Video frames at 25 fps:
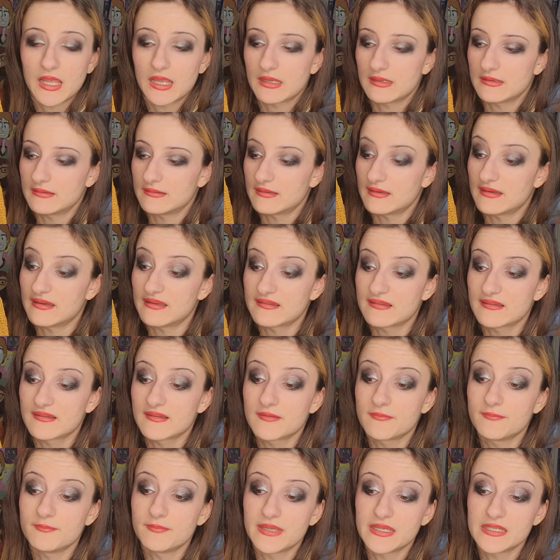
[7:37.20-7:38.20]
and a
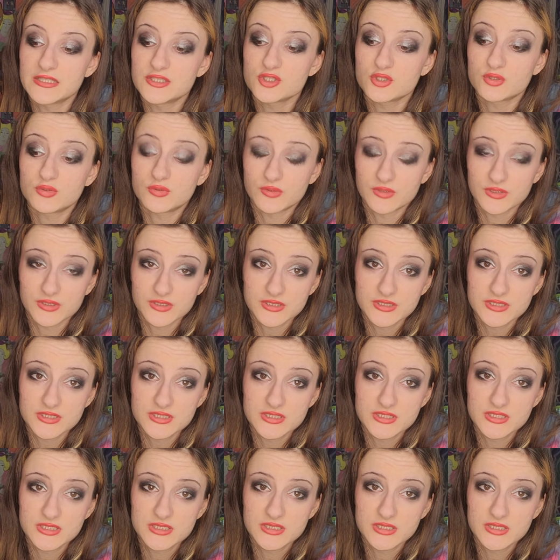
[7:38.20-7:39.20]
smidge
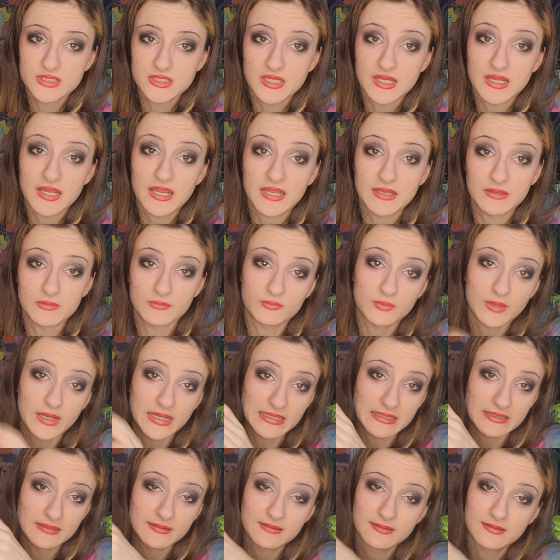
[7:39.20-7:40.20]
orange and
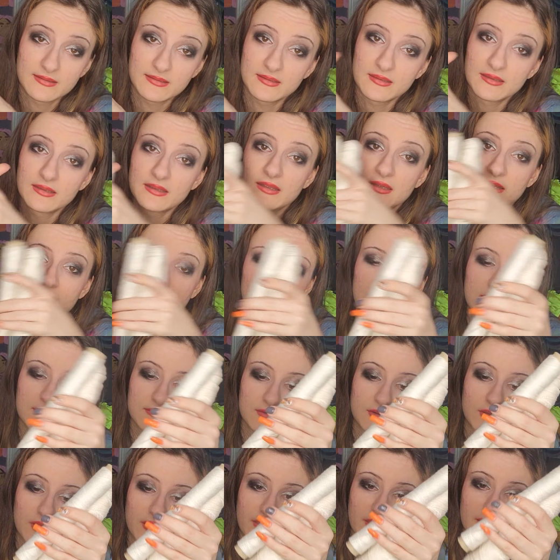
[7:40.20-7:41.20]
white.
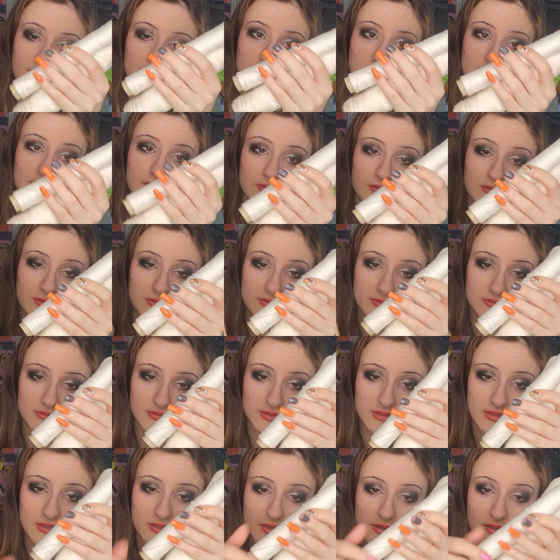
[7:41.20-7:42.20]
So I think I'm gonna do
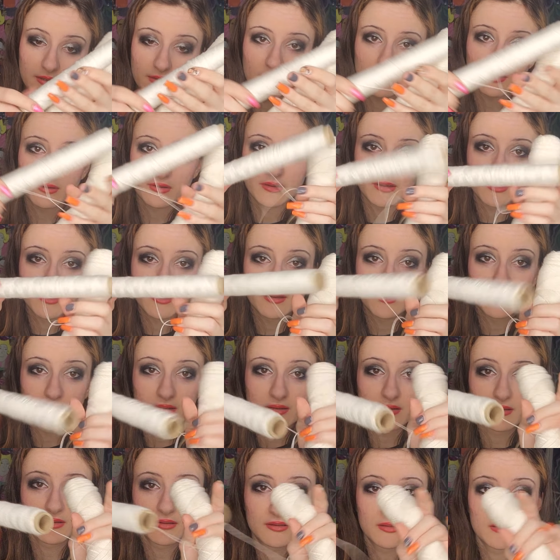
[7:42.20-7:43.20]
little
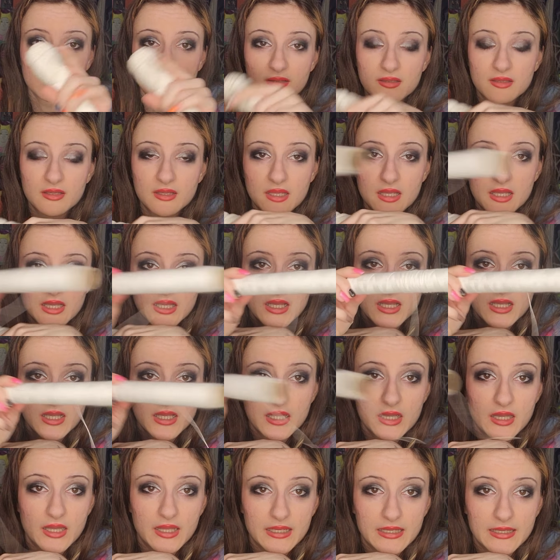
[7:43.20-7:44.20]

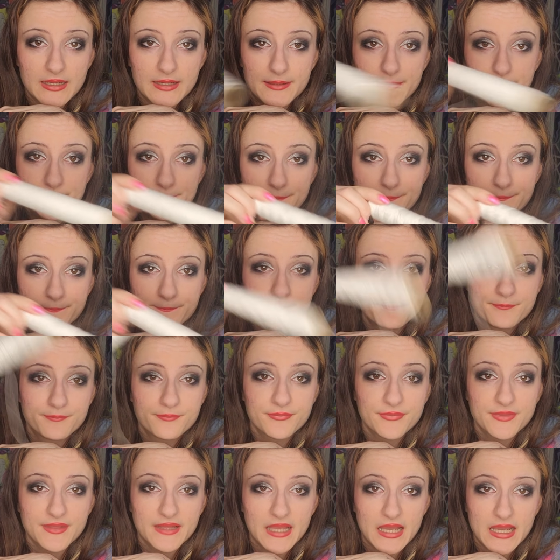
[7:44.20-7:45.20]
like
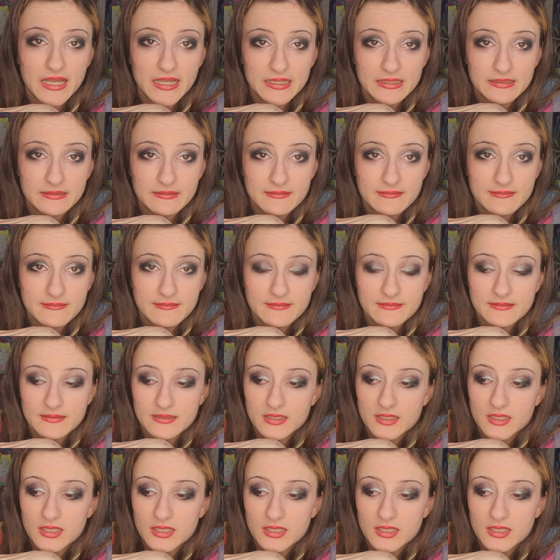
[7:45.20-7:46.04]
lines